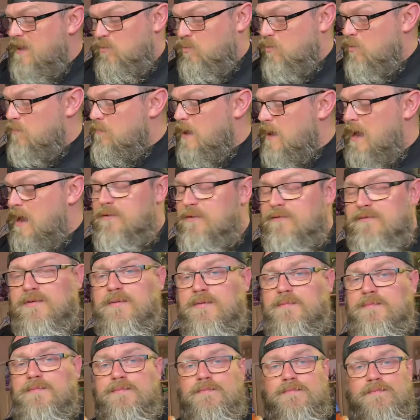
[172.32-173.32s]
£1 for him.
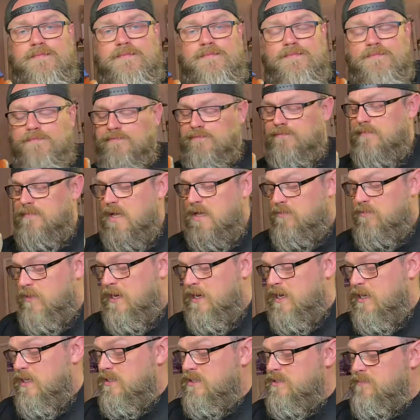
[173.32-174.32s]
And when I
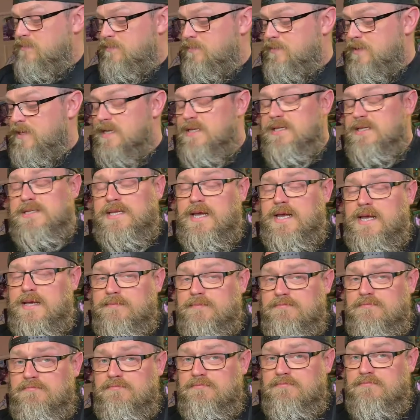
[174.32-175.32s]
looked him up on the internet,
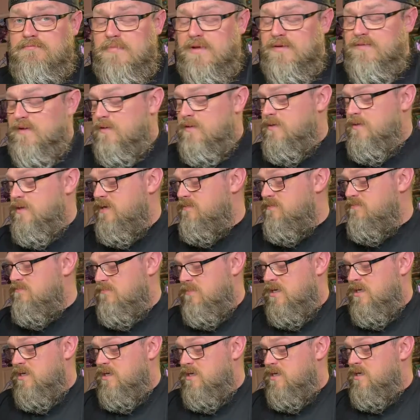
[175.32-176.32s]
I found that
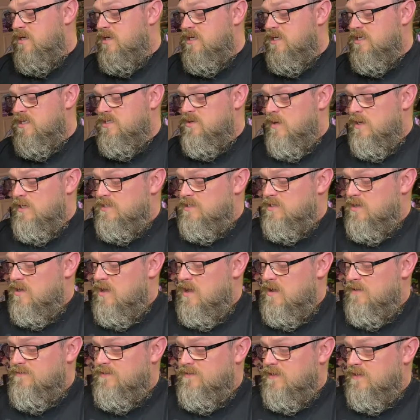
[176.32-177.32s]
he's quite sought
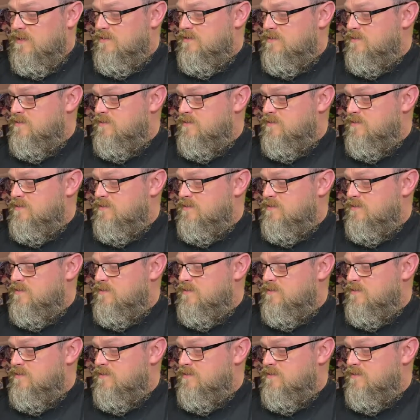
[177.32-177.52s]
after.